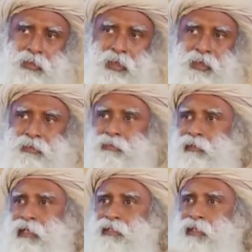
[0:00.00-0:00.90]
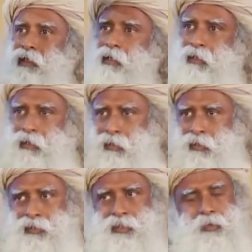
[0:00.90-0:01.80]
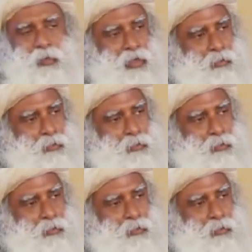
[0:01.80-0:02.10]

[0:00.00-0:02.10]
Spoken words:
are, let's say, somewhere